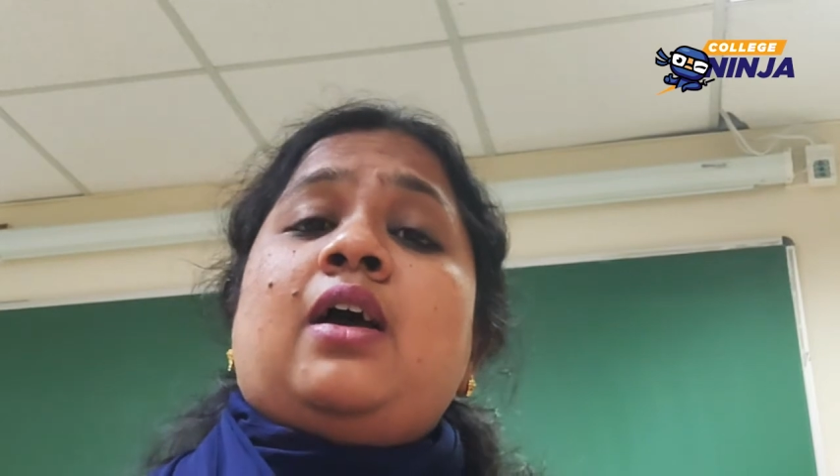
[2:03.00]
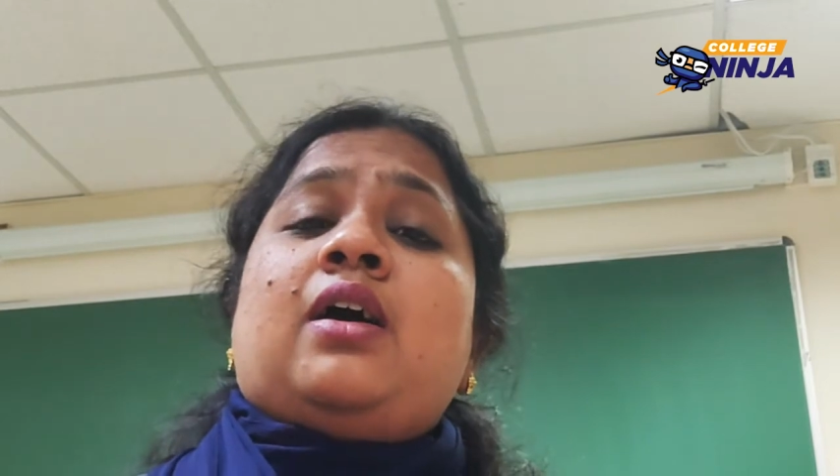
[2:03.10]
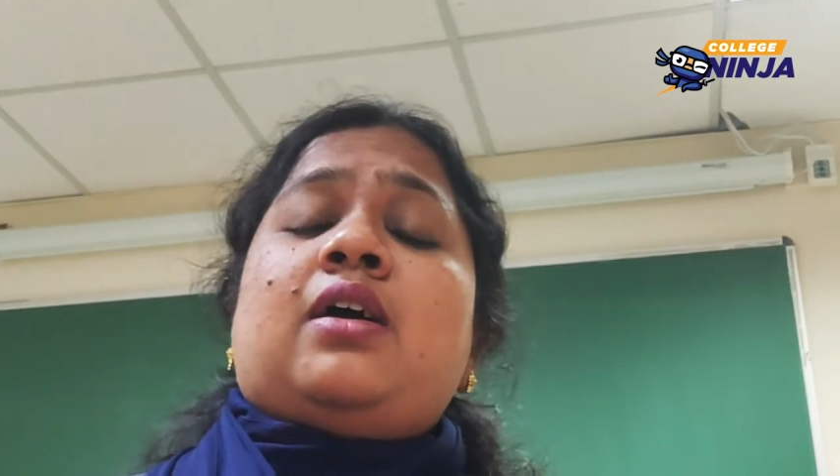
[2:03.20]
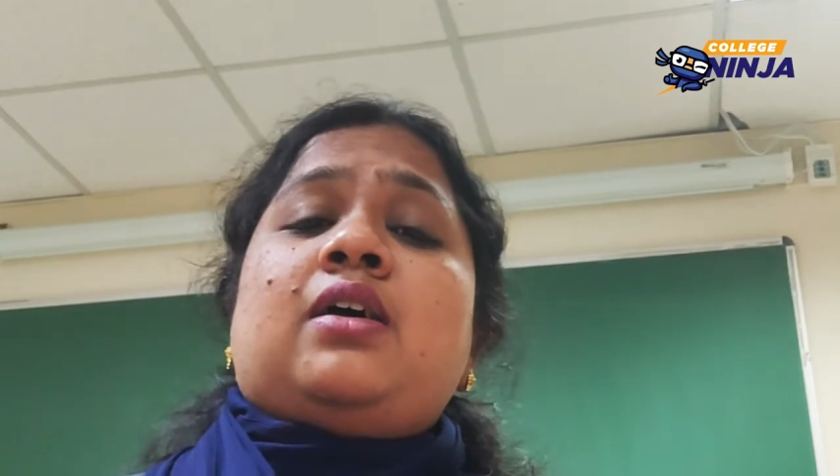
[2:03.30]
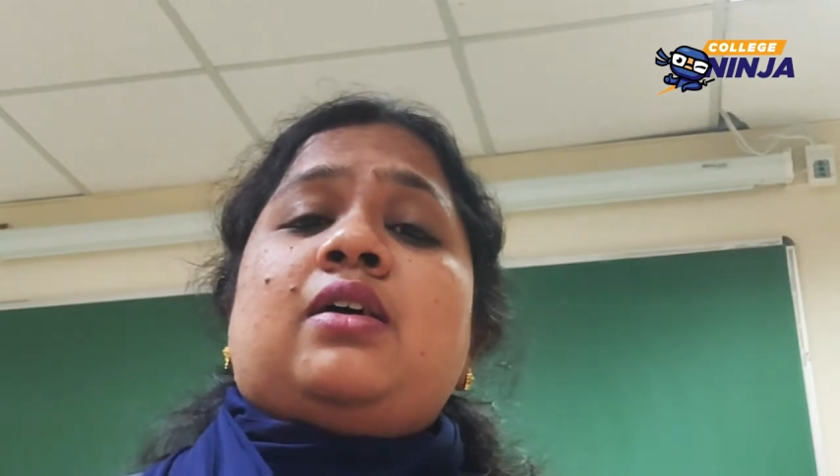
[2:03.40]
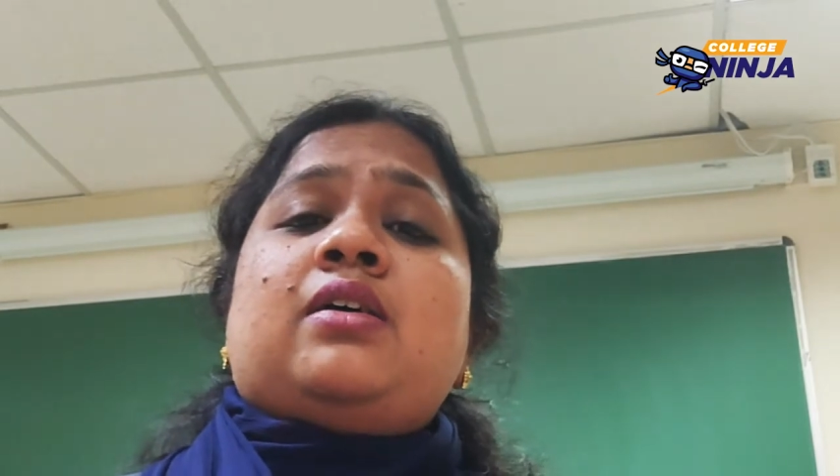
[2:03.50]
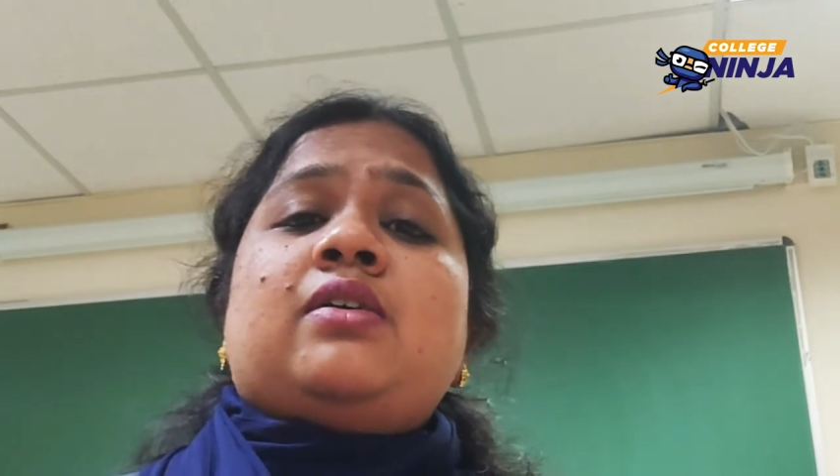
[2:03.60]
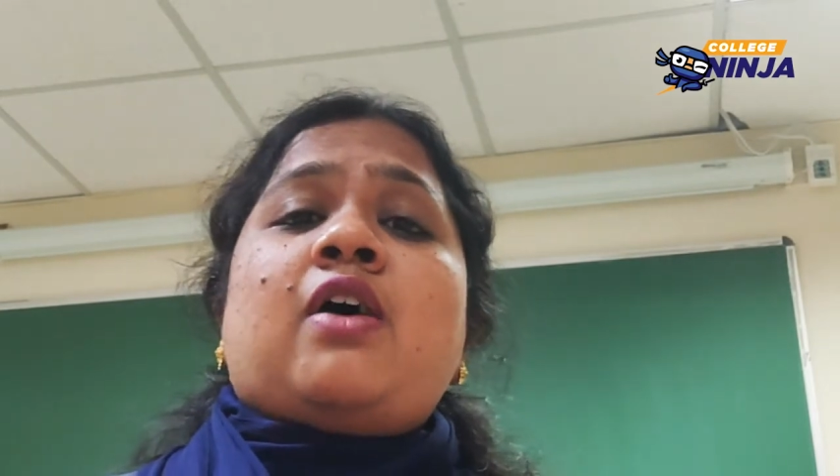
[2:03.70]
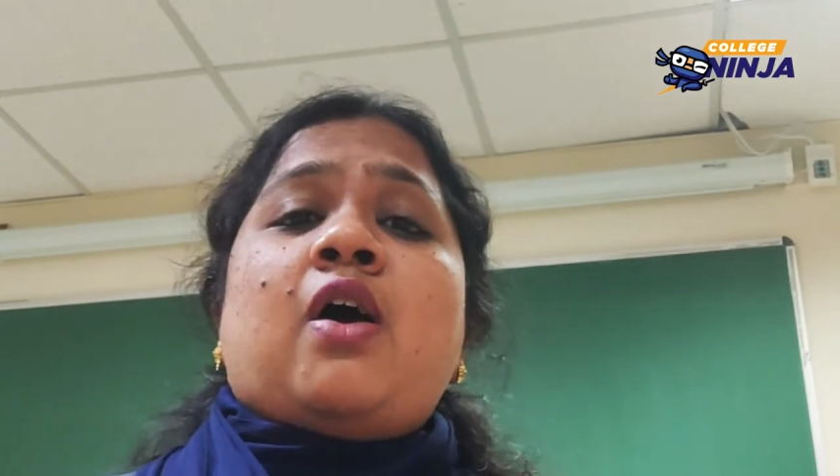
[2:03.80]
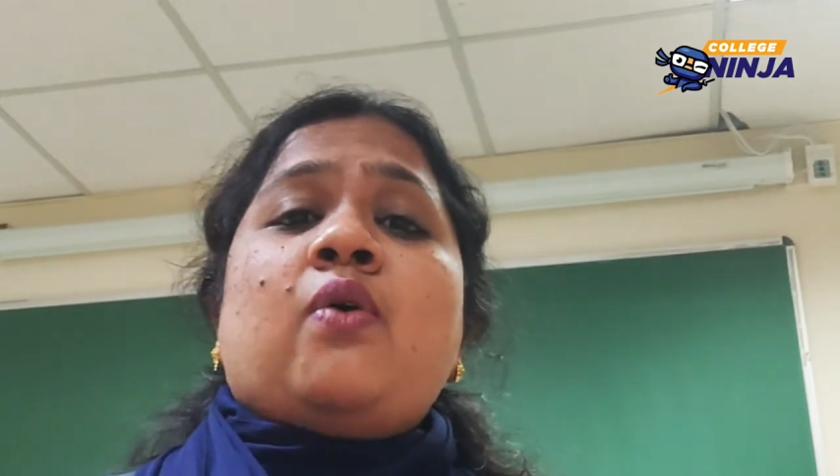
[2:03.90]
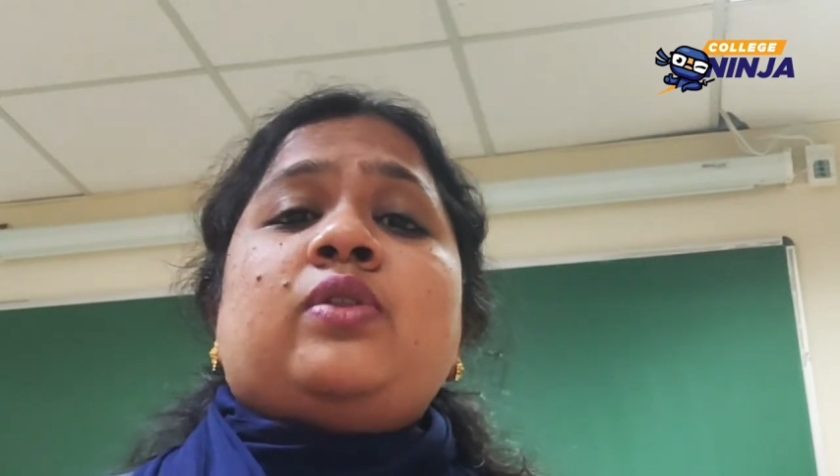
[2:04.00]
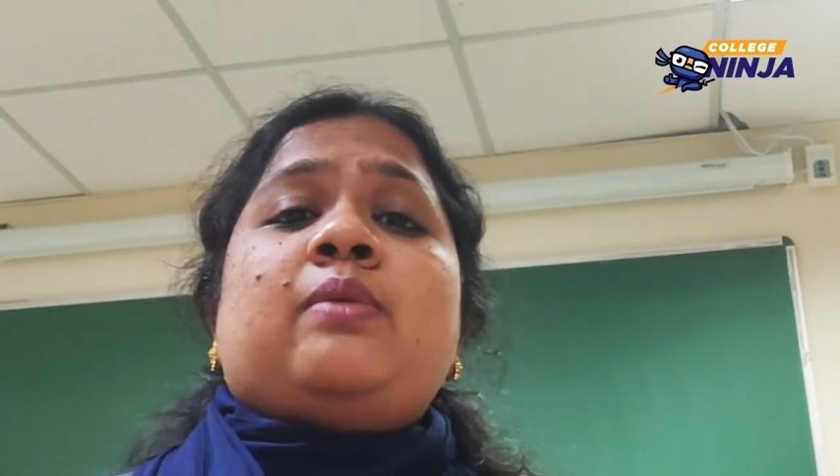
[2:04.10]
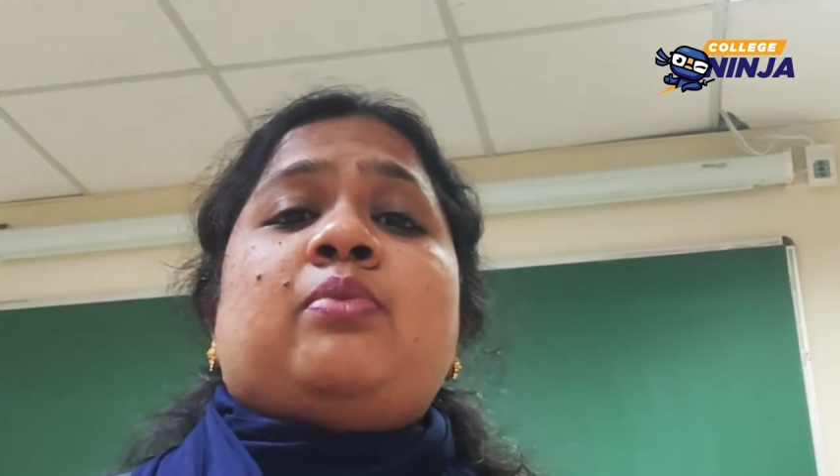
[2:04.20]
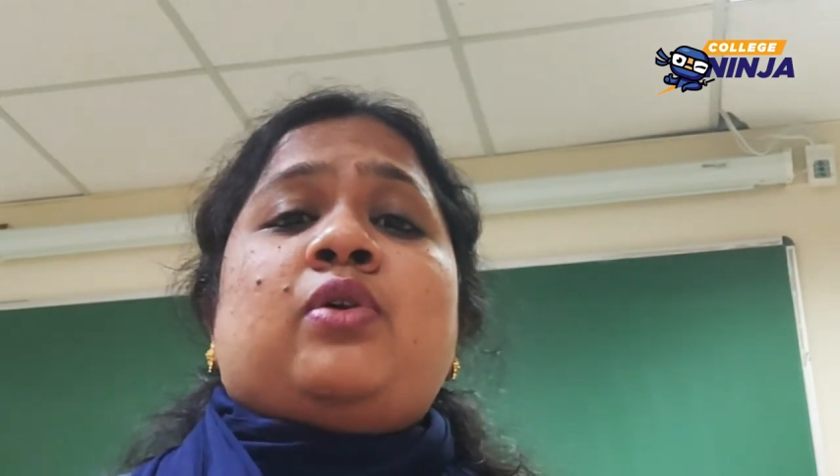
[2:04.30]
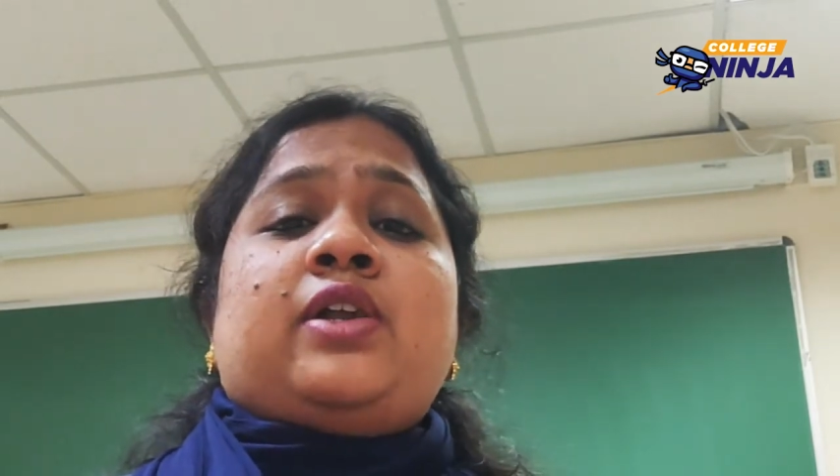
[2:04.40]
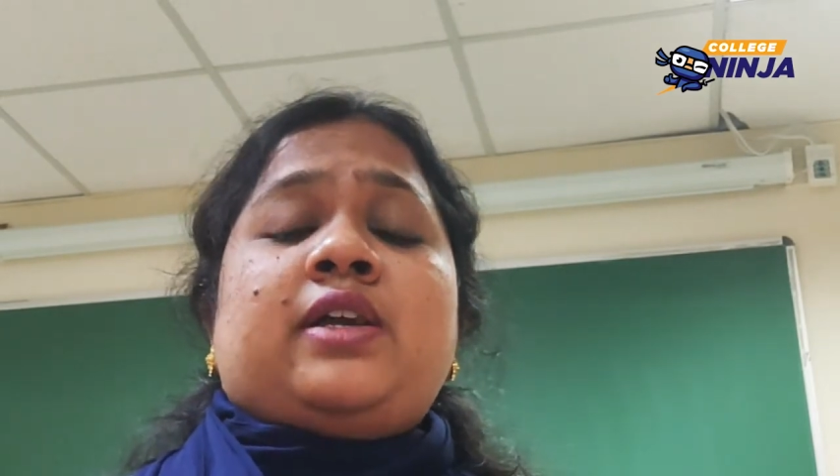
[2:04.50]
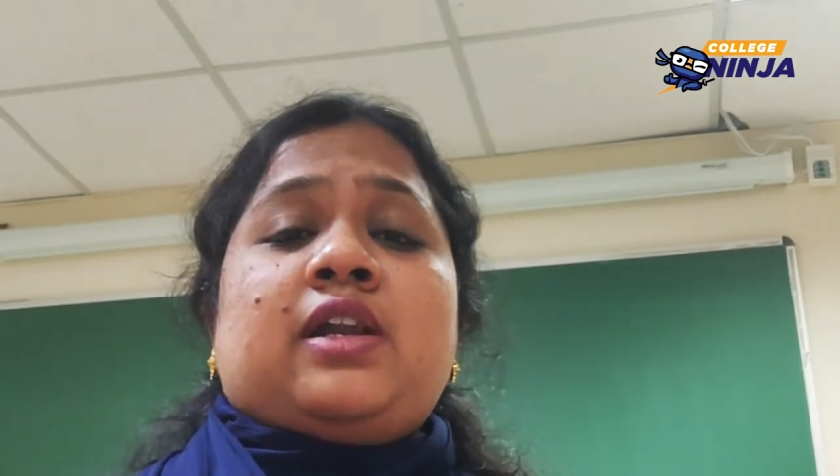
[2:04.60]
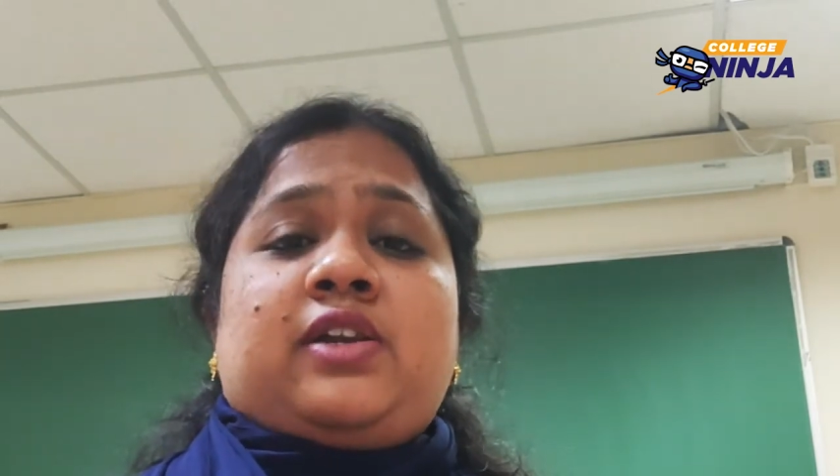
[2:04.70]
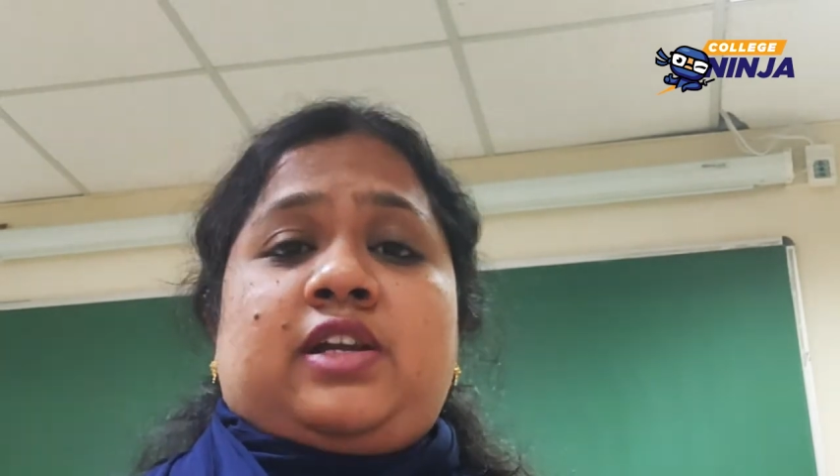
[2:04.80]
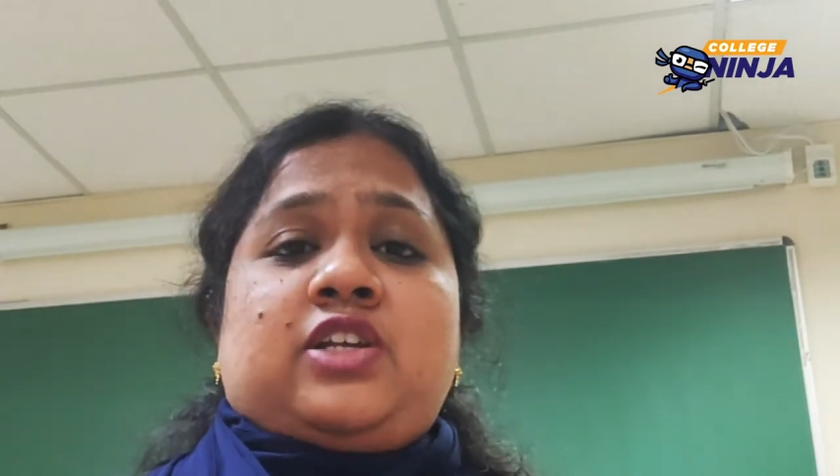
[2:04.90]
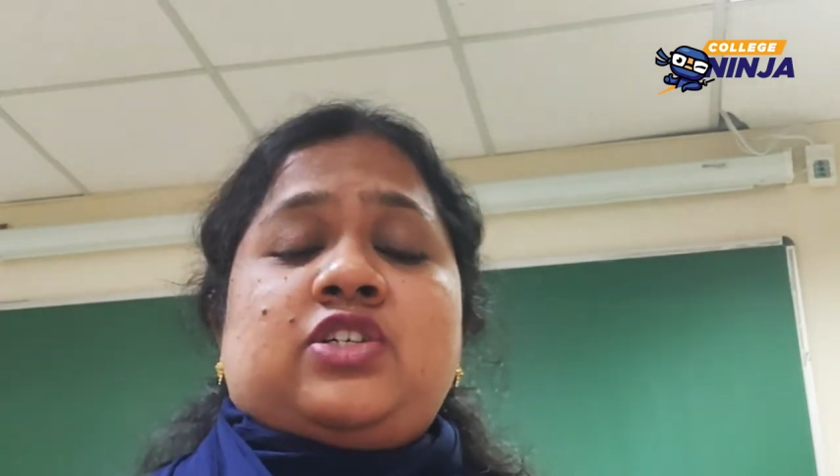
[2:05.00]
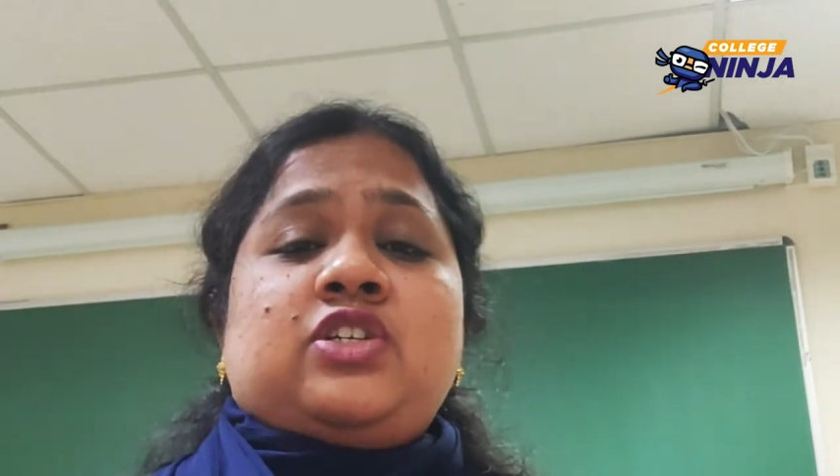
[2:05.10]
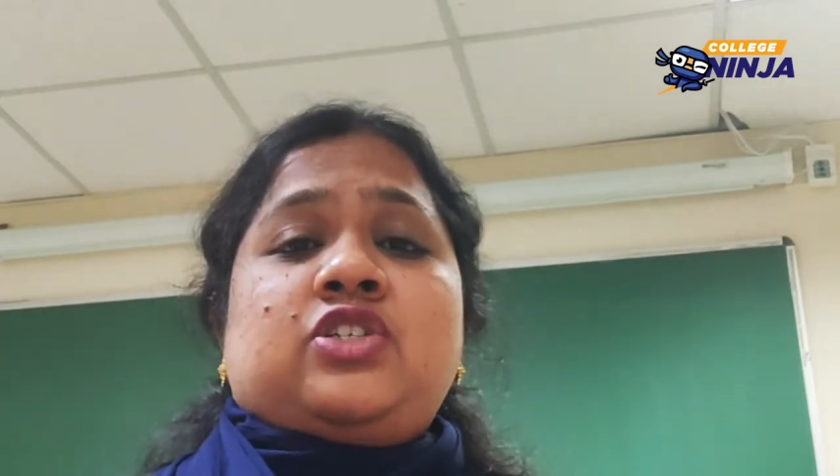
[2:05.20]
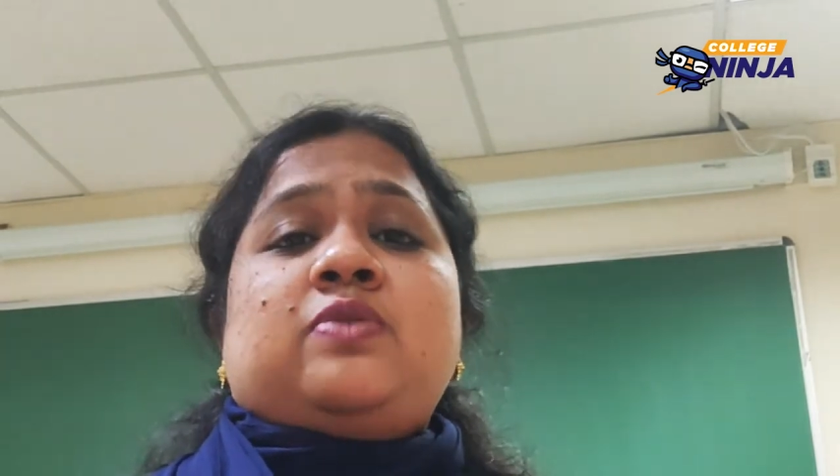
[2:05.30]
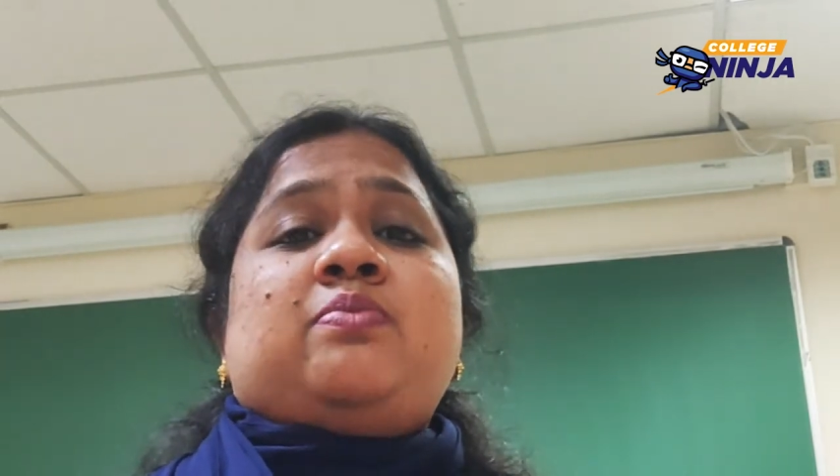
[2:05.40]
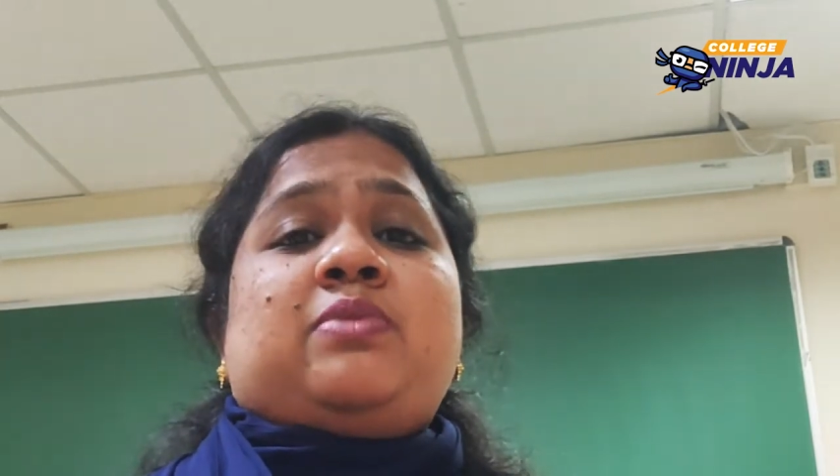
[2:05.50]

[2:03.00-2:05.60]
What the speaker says: how the political relationship